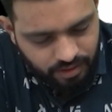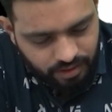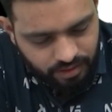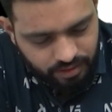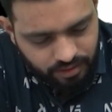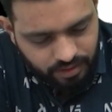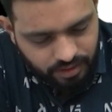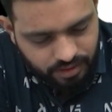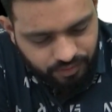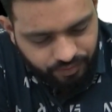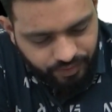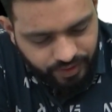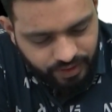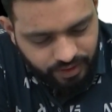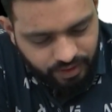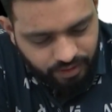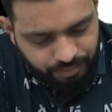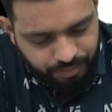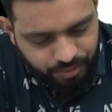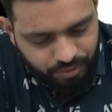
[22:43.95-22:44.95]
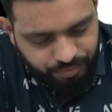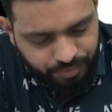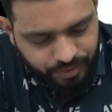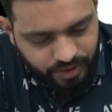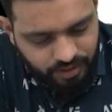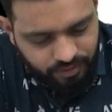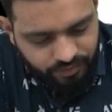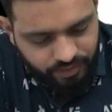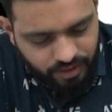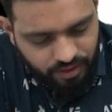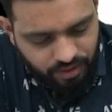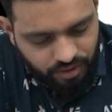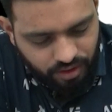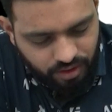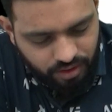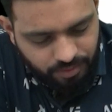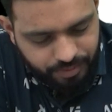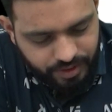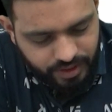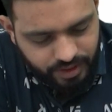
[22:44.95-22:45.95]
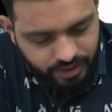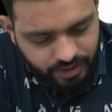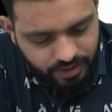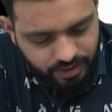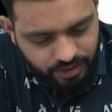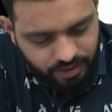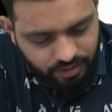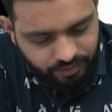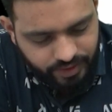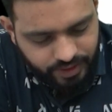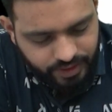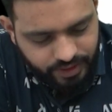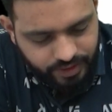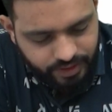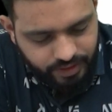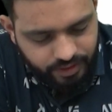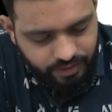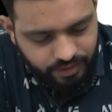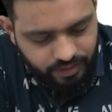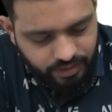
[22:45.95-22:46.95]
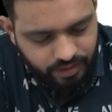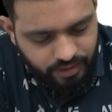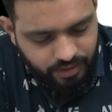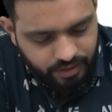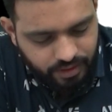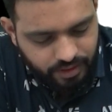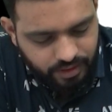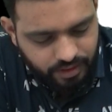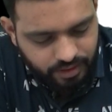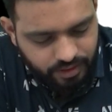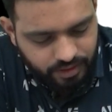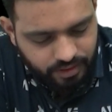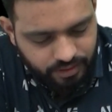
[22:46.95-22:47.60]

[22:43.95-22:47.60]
the sphincter pupillae will not be innervated in a